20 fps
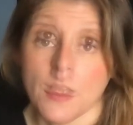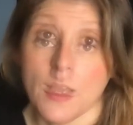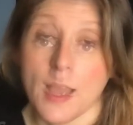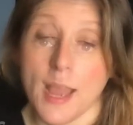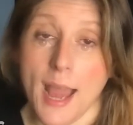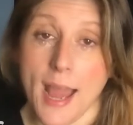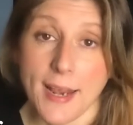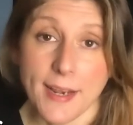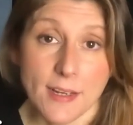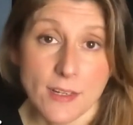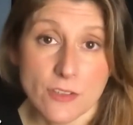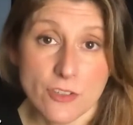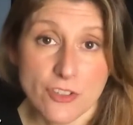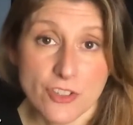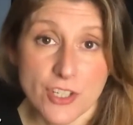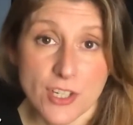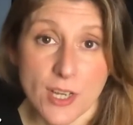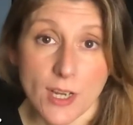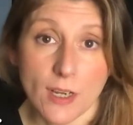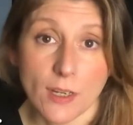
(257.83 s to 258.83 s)

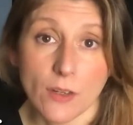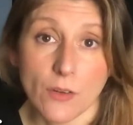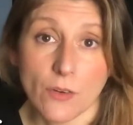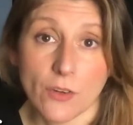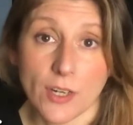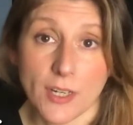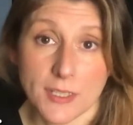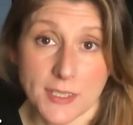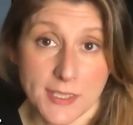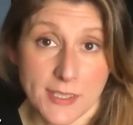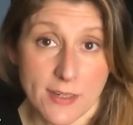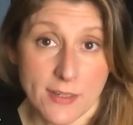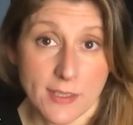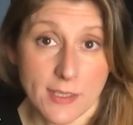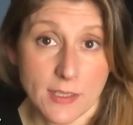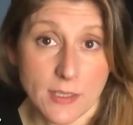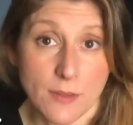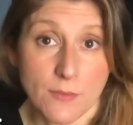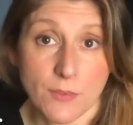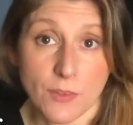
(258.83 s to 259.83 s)
Analogical or
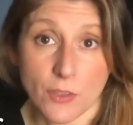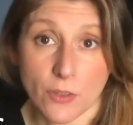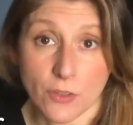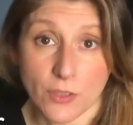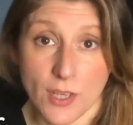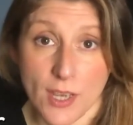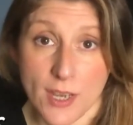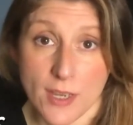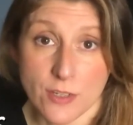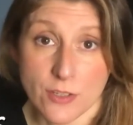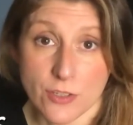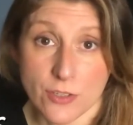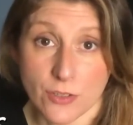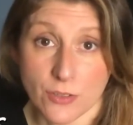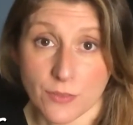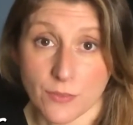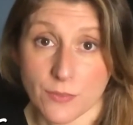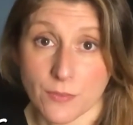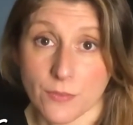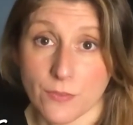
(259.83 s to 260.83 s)
alternative
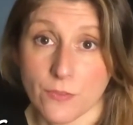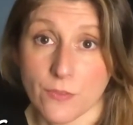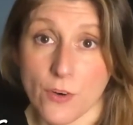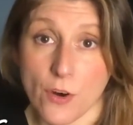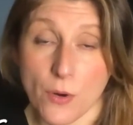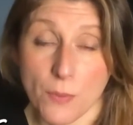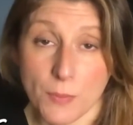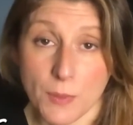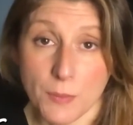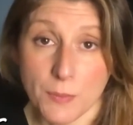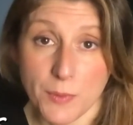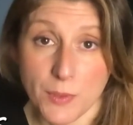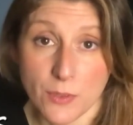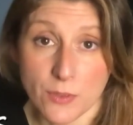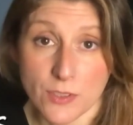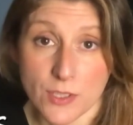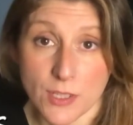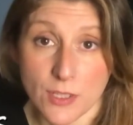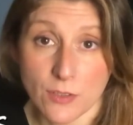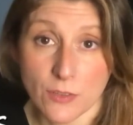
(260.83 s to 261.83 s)
notation, formal
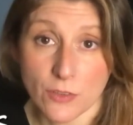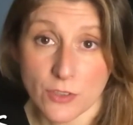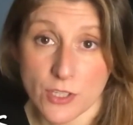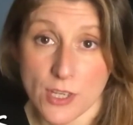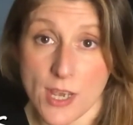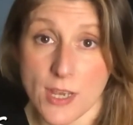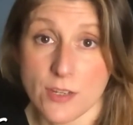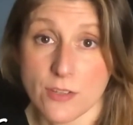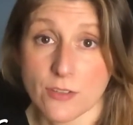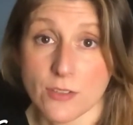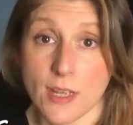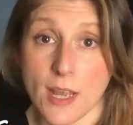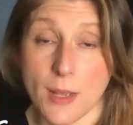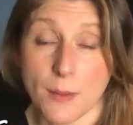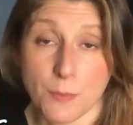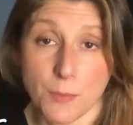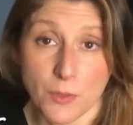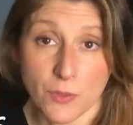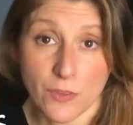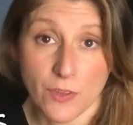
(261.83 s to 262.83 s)
music notation and
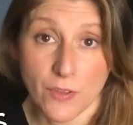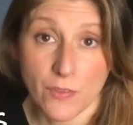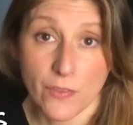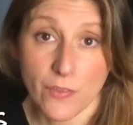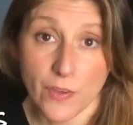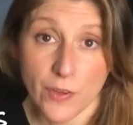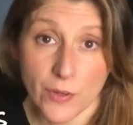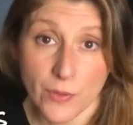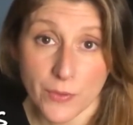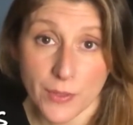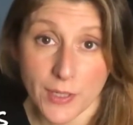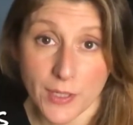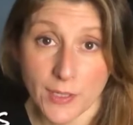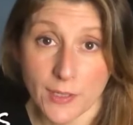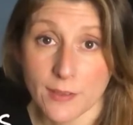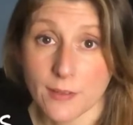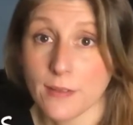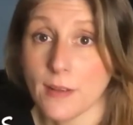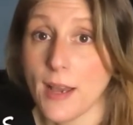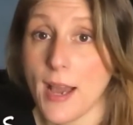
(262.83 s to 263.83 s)
music theory,
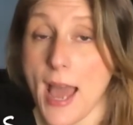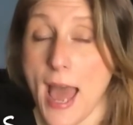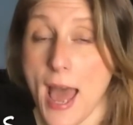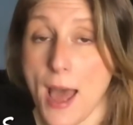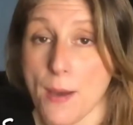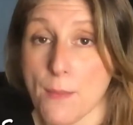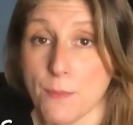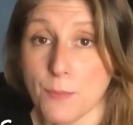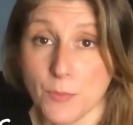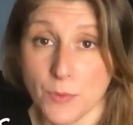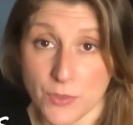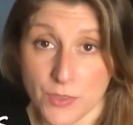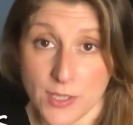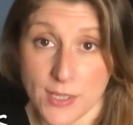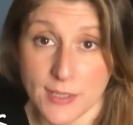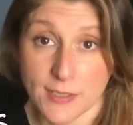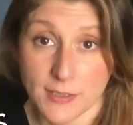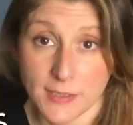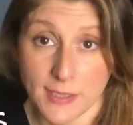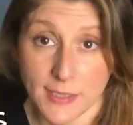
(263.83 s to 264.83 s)
and
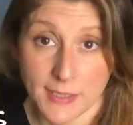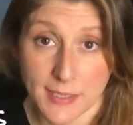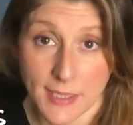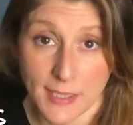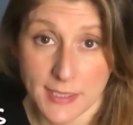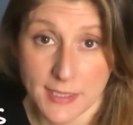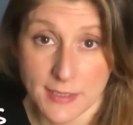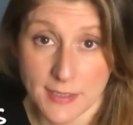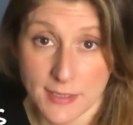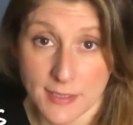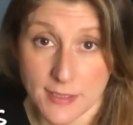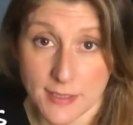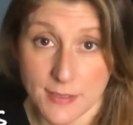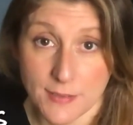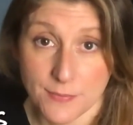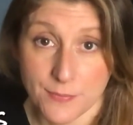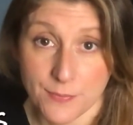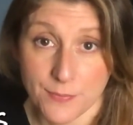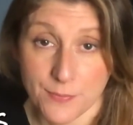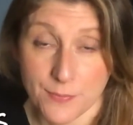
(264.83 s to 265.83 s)
musical analysis.
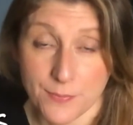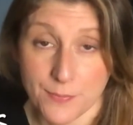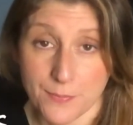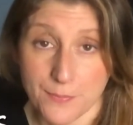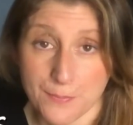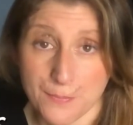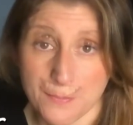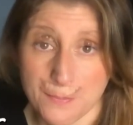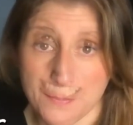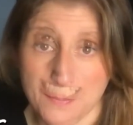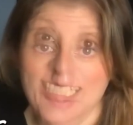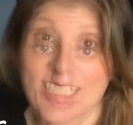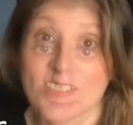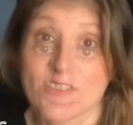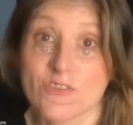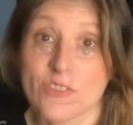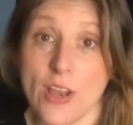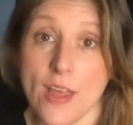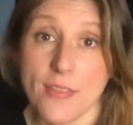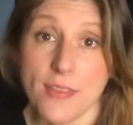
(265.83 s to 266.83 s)

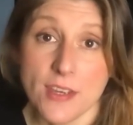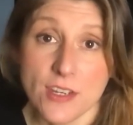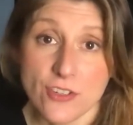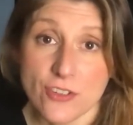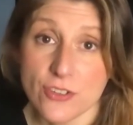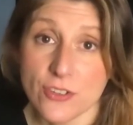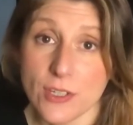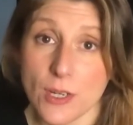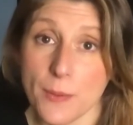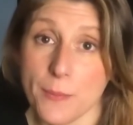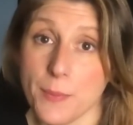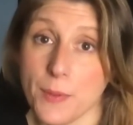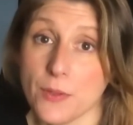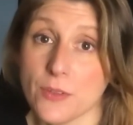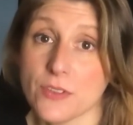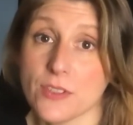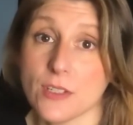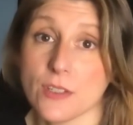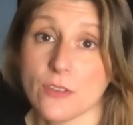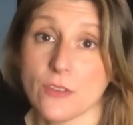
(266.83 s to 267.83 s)
Traditional
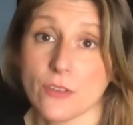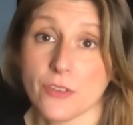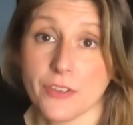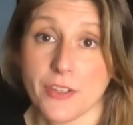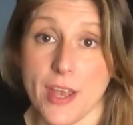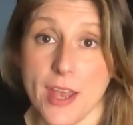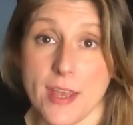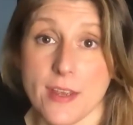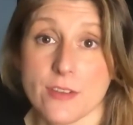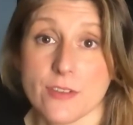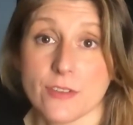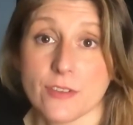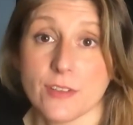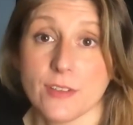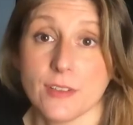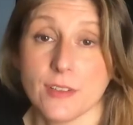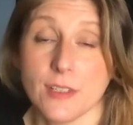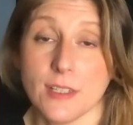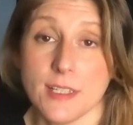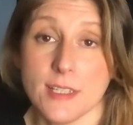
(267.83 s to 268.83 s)
music notation
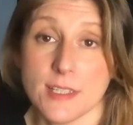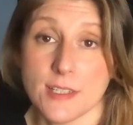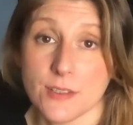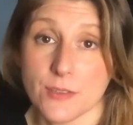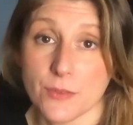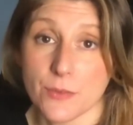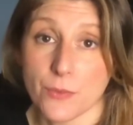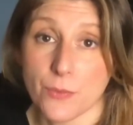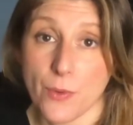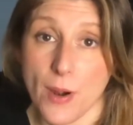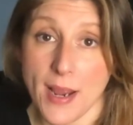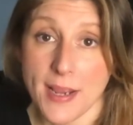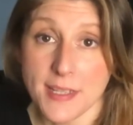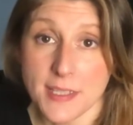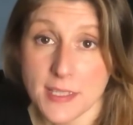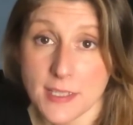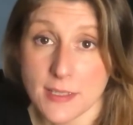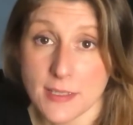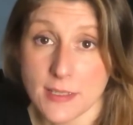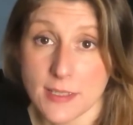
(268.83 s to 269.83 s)
is a
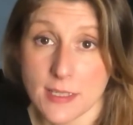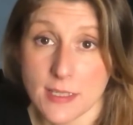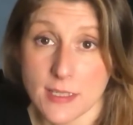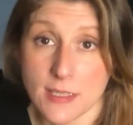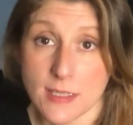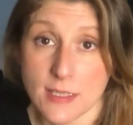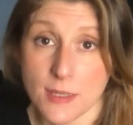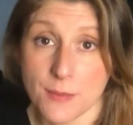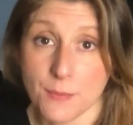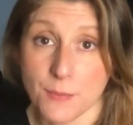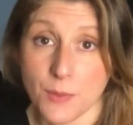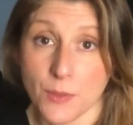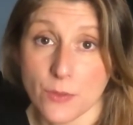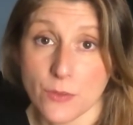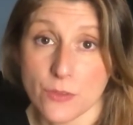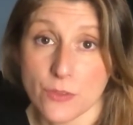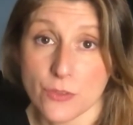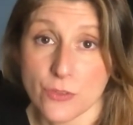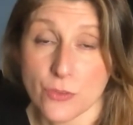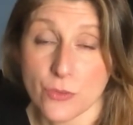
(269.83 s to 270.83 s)
writing system
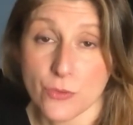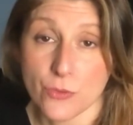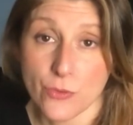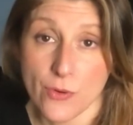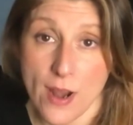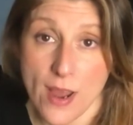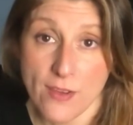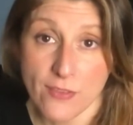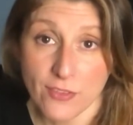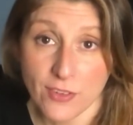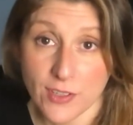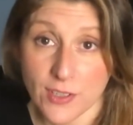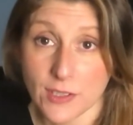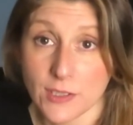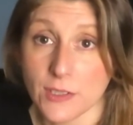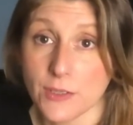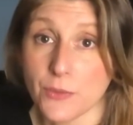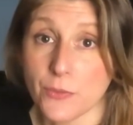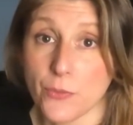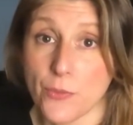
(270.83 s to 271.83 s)
used to
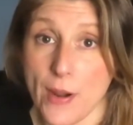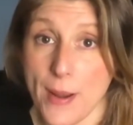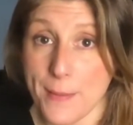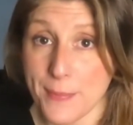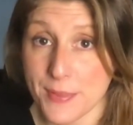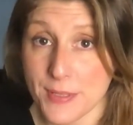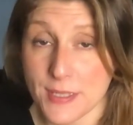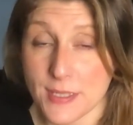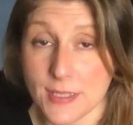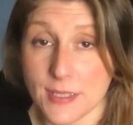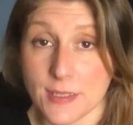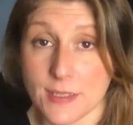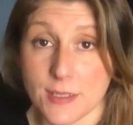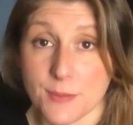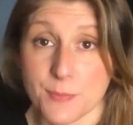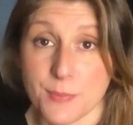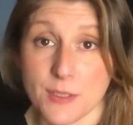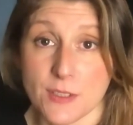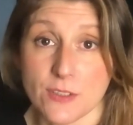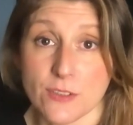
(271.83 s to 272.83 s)
graphically represent a
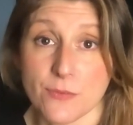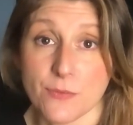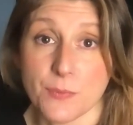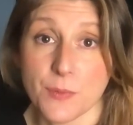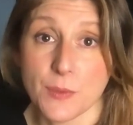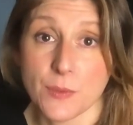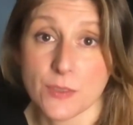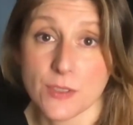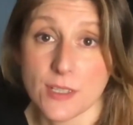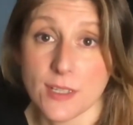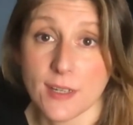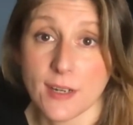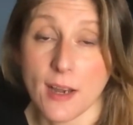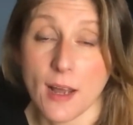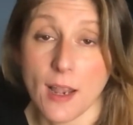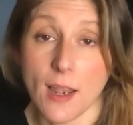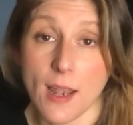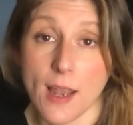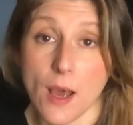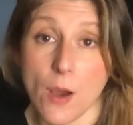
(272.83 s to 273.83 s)
piece of music,
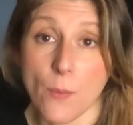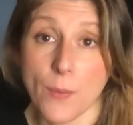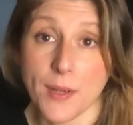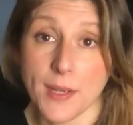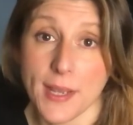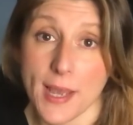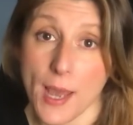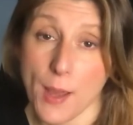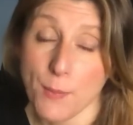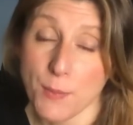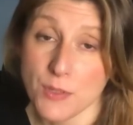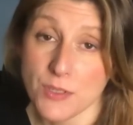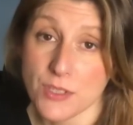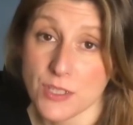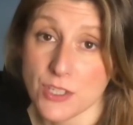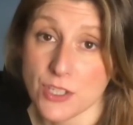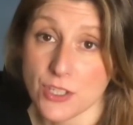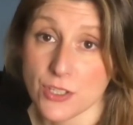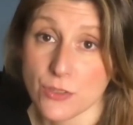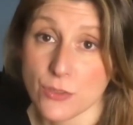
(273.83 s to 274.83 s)
allowing a
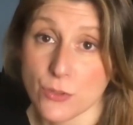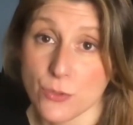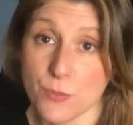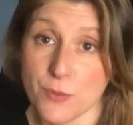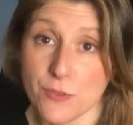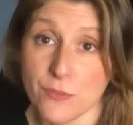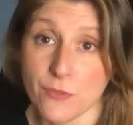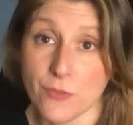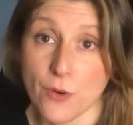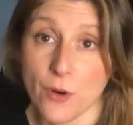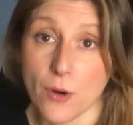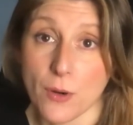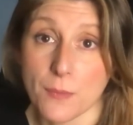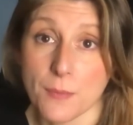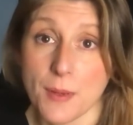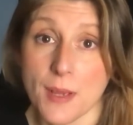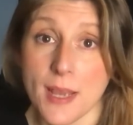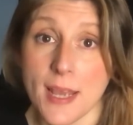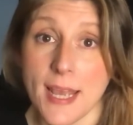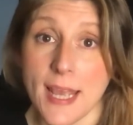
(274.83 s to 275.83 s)
musician to
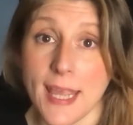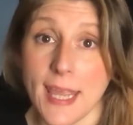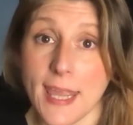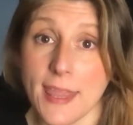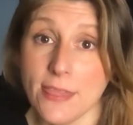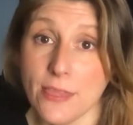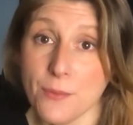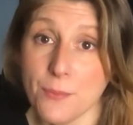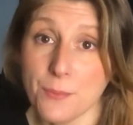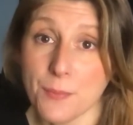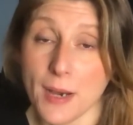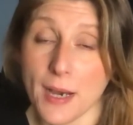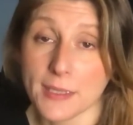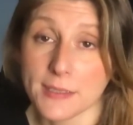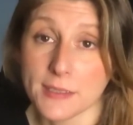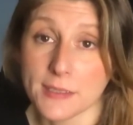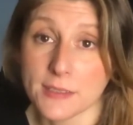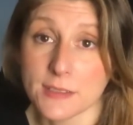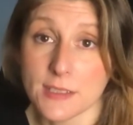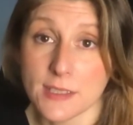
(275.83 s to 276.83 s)
perform in the
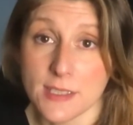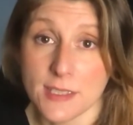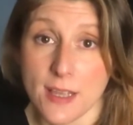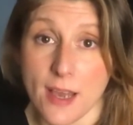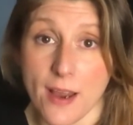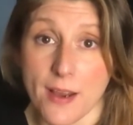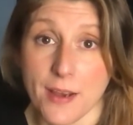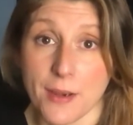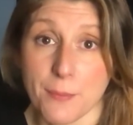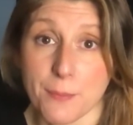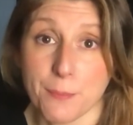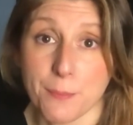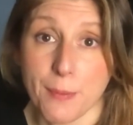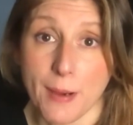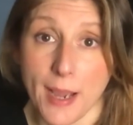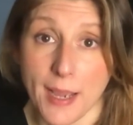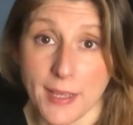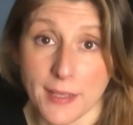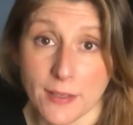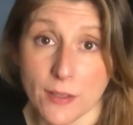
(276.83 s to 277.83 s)
manner desired
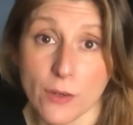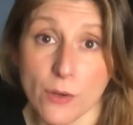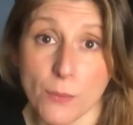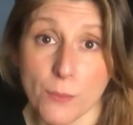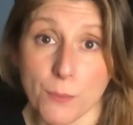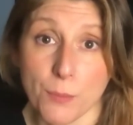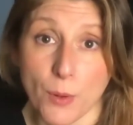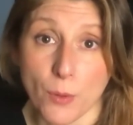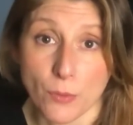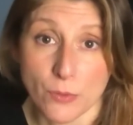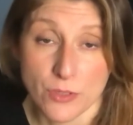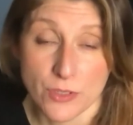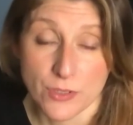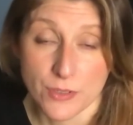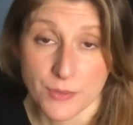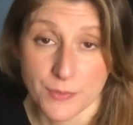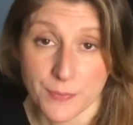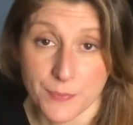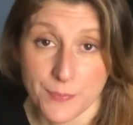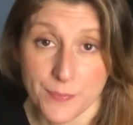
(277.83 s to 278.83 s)
by the composer.
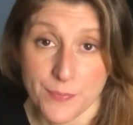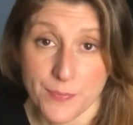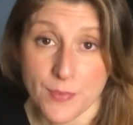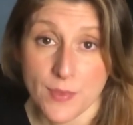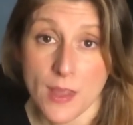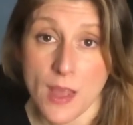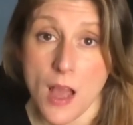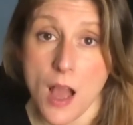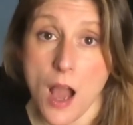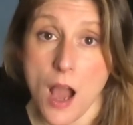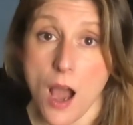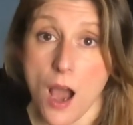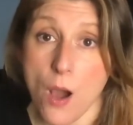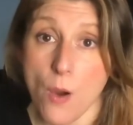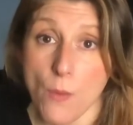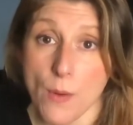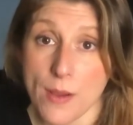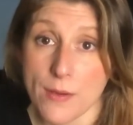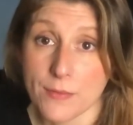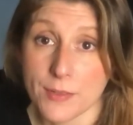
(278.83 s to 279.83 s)

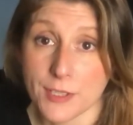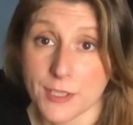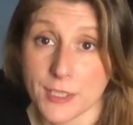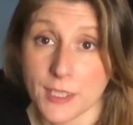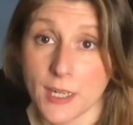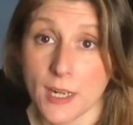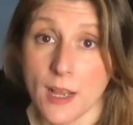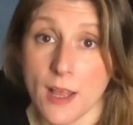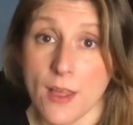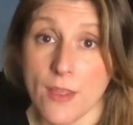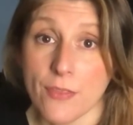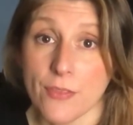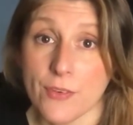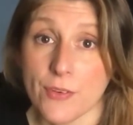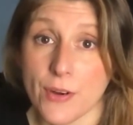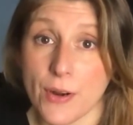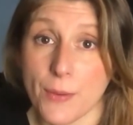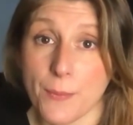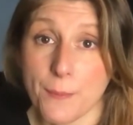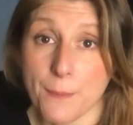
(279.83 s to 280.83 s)
However,
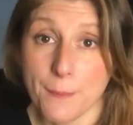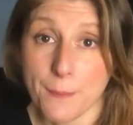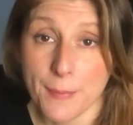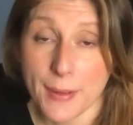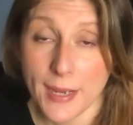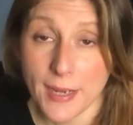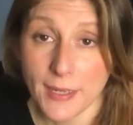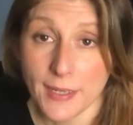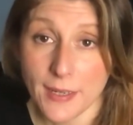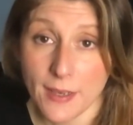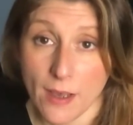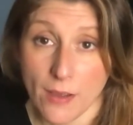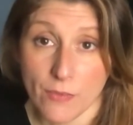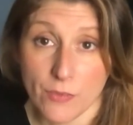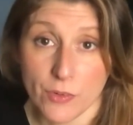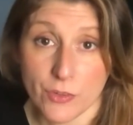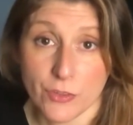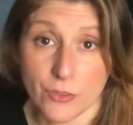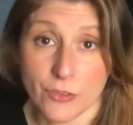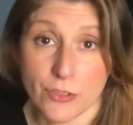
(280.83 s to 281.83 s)
there are many
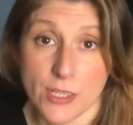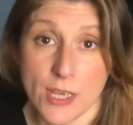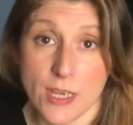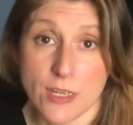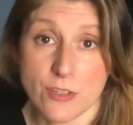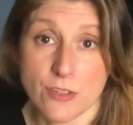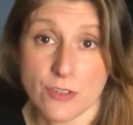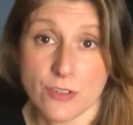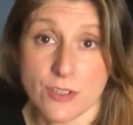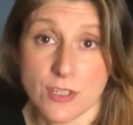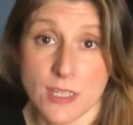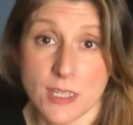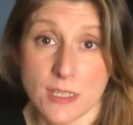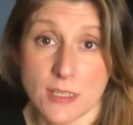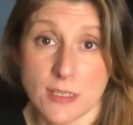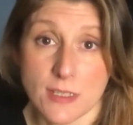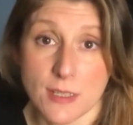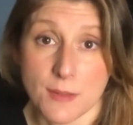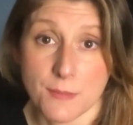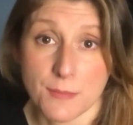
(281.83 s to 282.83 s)
other notation
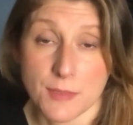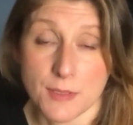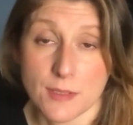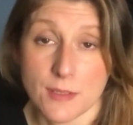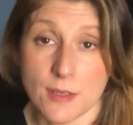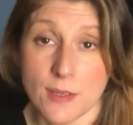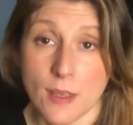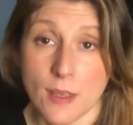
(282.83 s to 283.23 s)
systems.